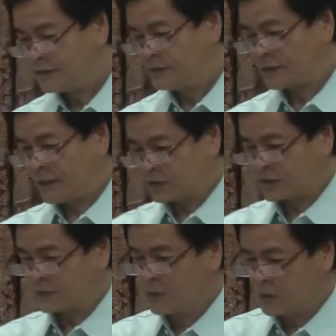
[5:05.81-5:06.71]
the cache
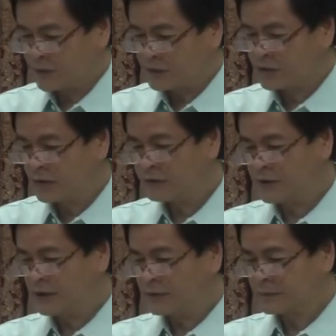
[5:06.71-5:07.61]
of gold and
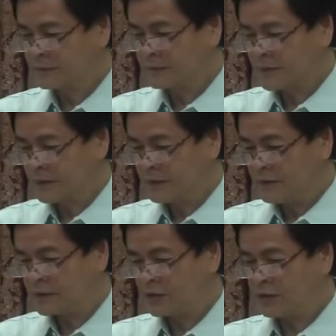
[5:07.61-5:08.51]
silver
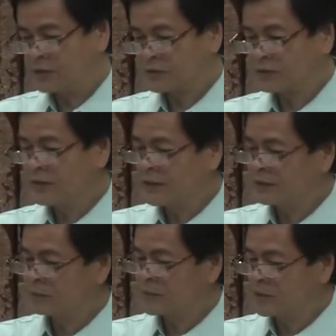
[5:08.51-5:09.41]
is found to
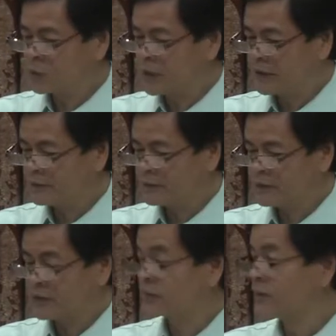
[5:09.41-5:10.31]
date between
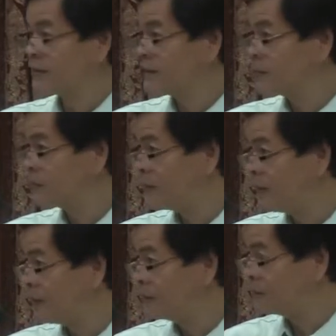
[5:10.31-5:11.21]
675
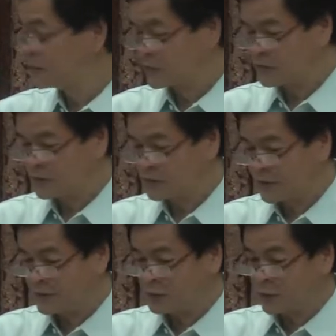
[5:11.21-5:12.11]
to
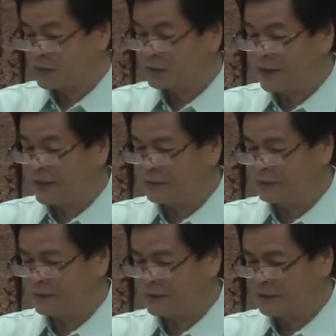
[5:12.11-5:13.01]
725
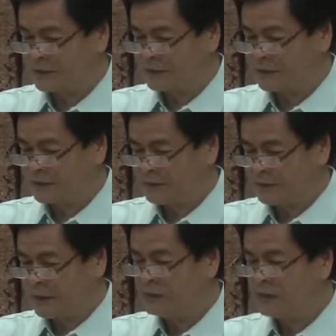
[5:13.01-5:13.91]

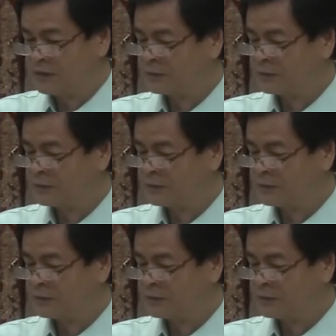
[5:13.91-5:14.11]
AD.